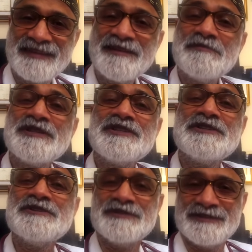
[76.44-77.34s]
Number
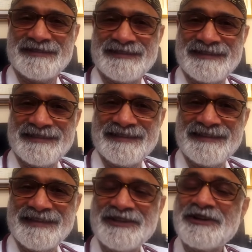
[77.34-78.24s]
two,
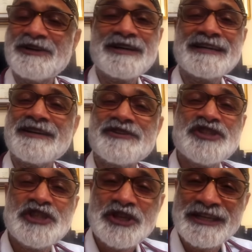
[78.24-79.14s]
you've got to cut out
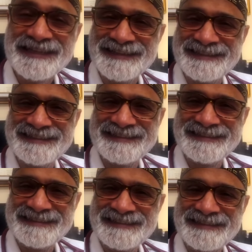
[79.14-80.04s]
sugar,
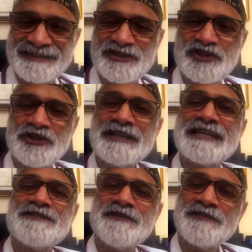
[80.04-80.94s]
because sugar
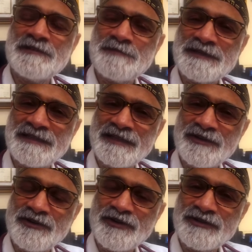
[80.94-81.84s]
is 50%
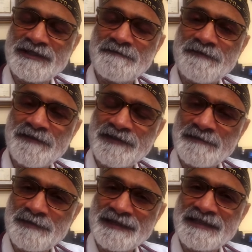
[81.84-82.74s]
glucose and
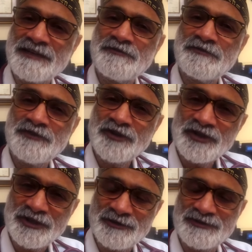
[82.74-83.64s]
50%
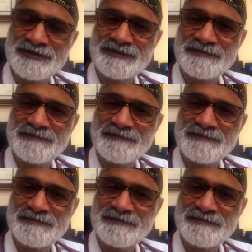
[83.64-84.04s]
fructose.